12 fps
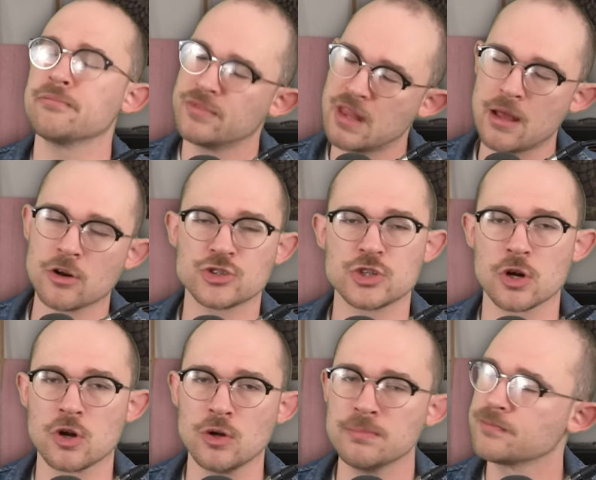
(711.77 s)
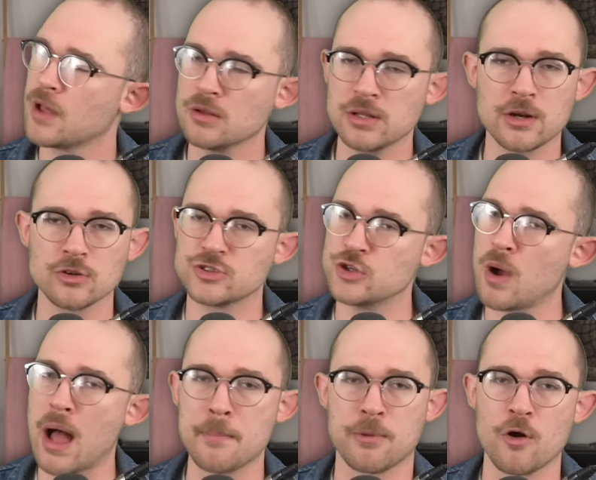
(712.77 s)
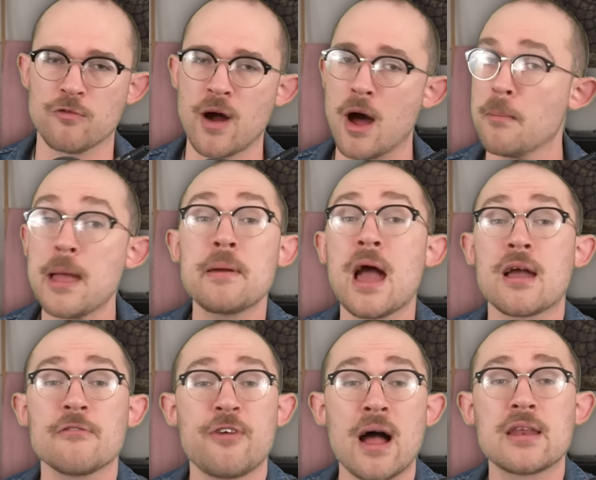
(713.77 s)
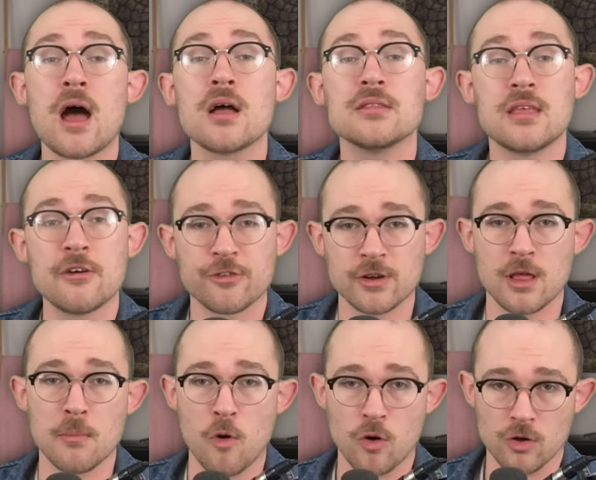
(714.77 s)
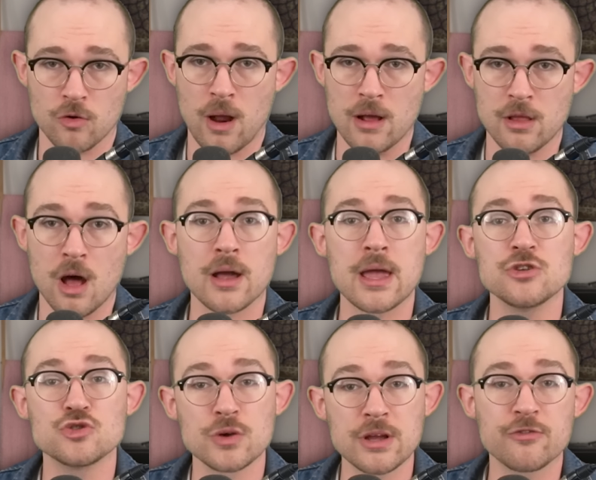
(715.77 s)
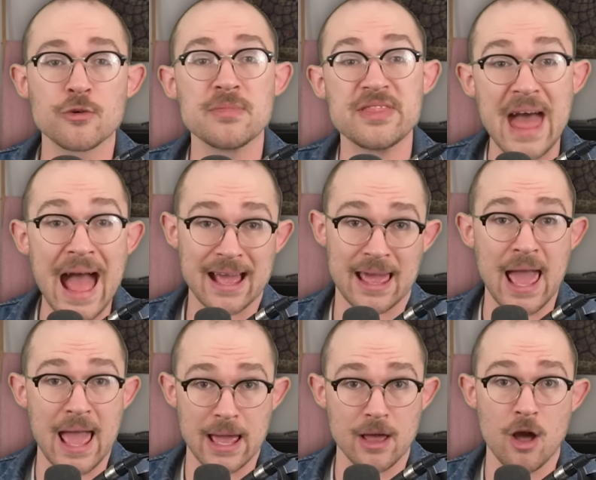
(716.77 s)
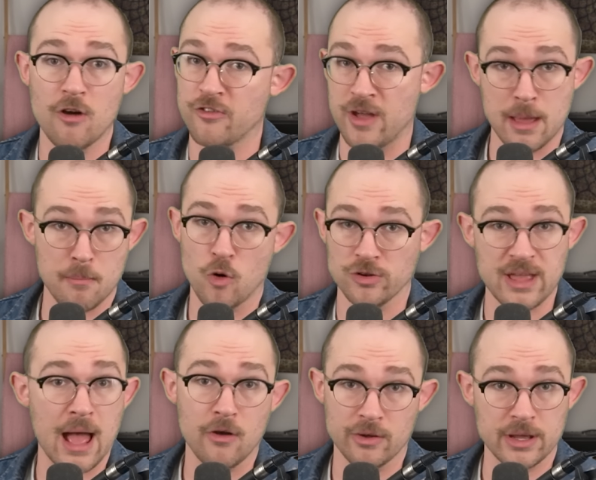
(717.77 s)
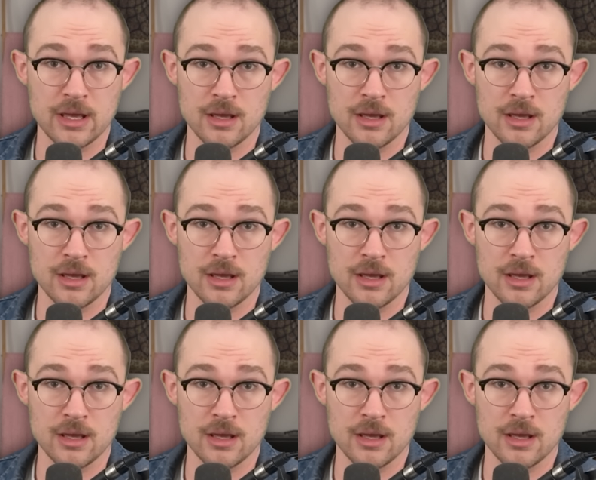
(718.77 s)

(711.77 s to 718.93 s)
the inner circle, a little too high profile. Maybe I could find a different immortal groundhog and drink from that keg of immortality.